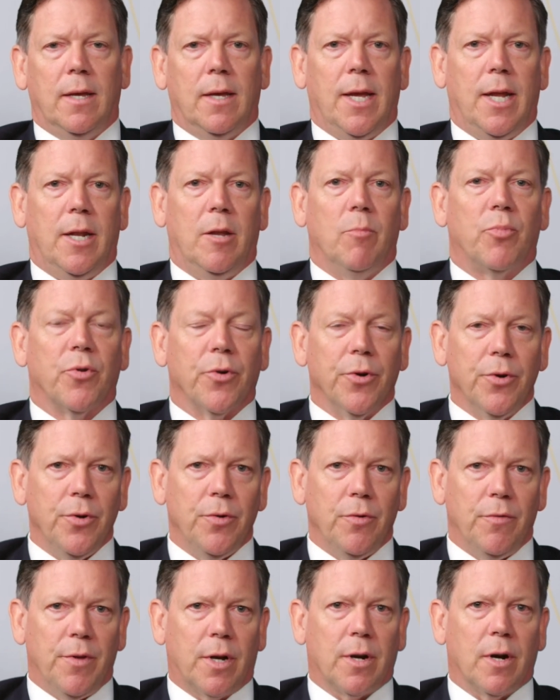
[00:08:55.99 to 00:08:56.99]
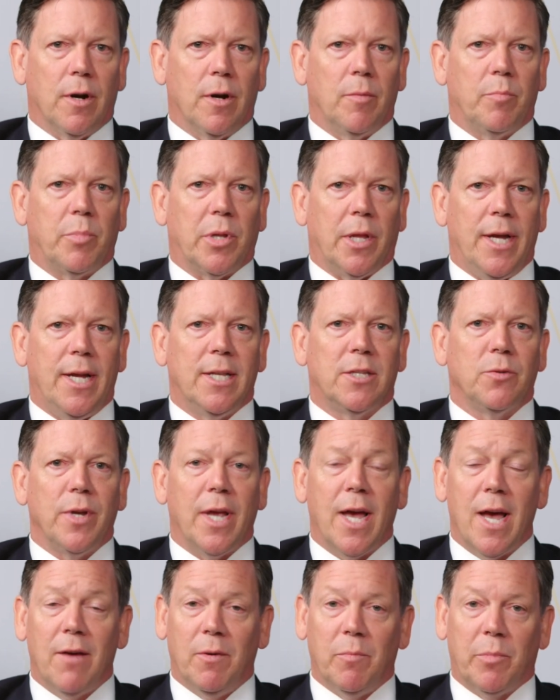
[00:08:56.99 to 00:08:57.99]
and improve the current plans that
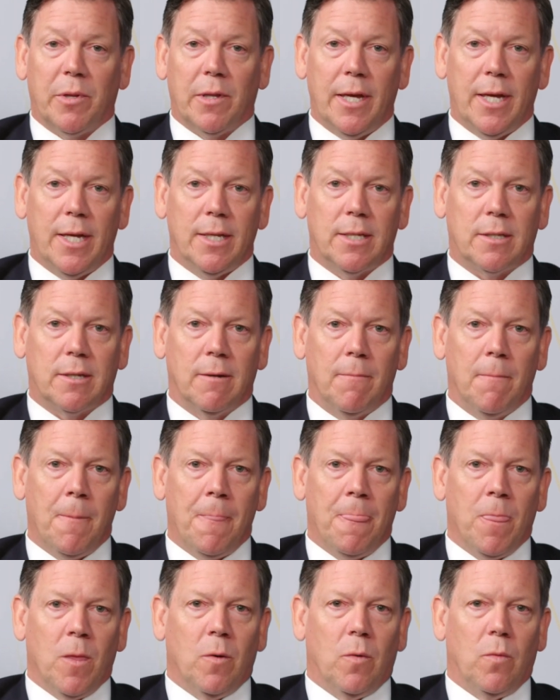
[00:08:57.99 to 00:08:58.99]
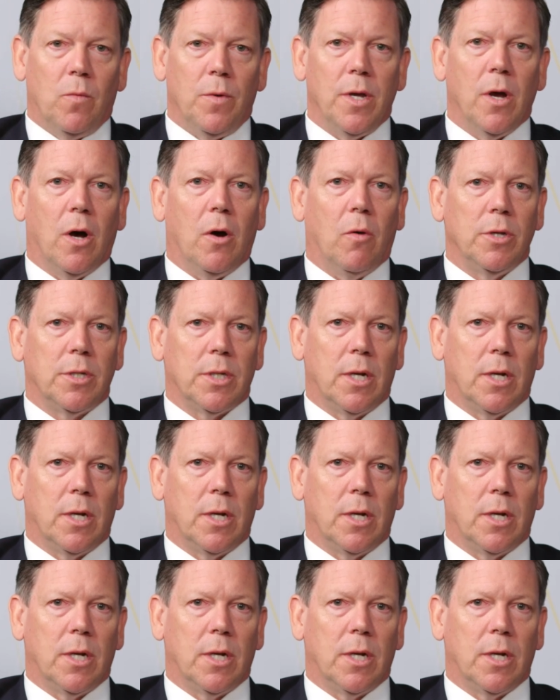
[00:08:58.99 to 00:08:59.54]
we have in place, we always